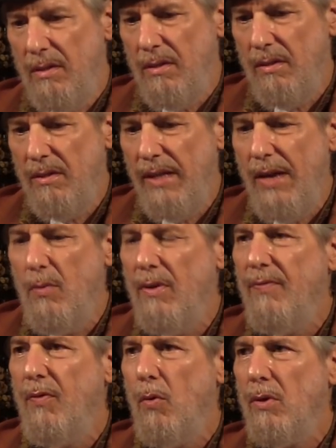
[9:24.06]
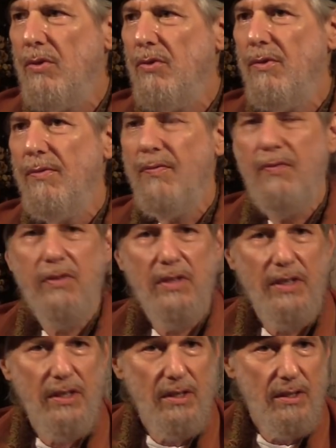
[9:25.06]
they were forced to
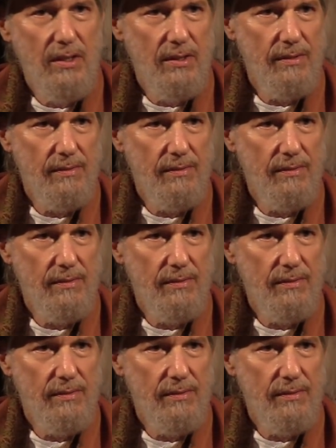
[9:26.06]
flee.